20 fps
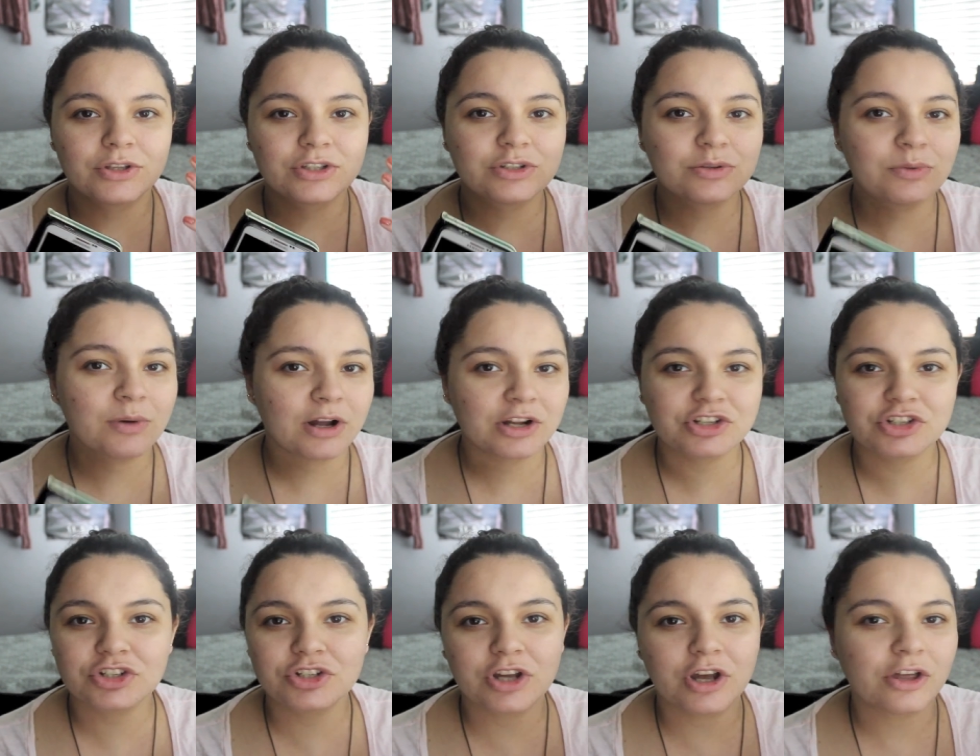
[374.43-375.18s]
to
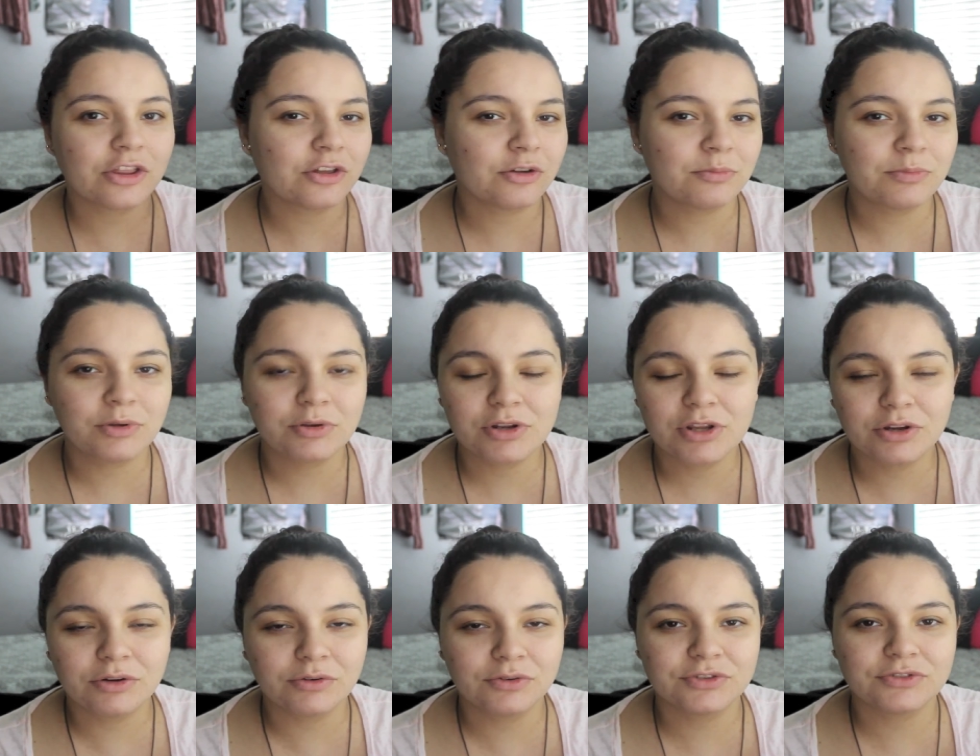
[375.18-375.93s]
watch other
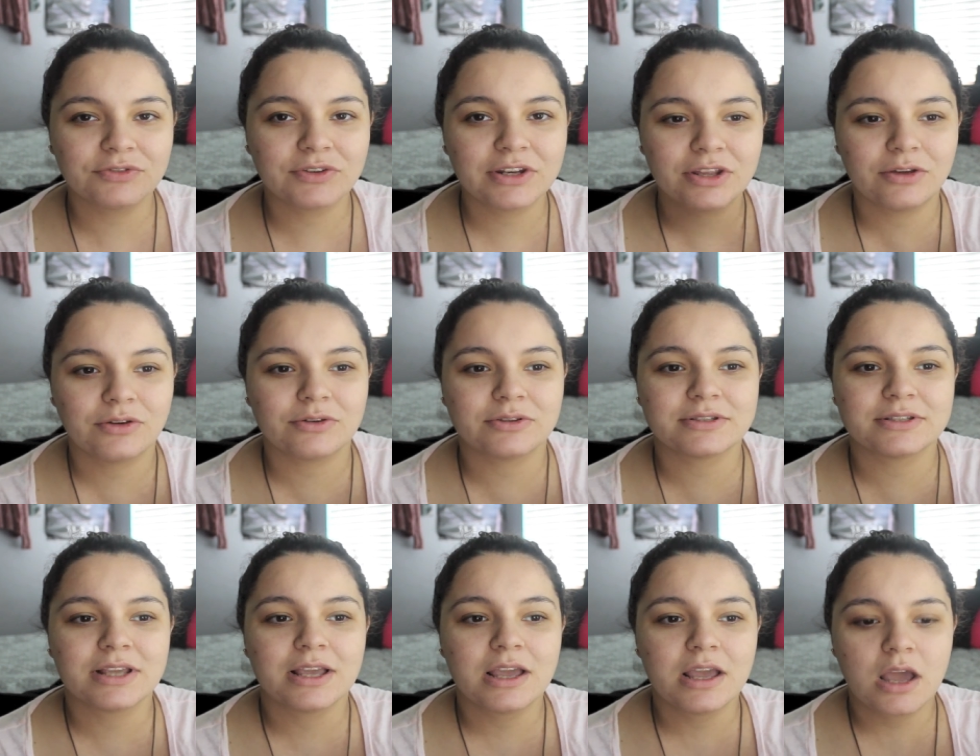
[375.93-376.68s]
beauty gurus videos,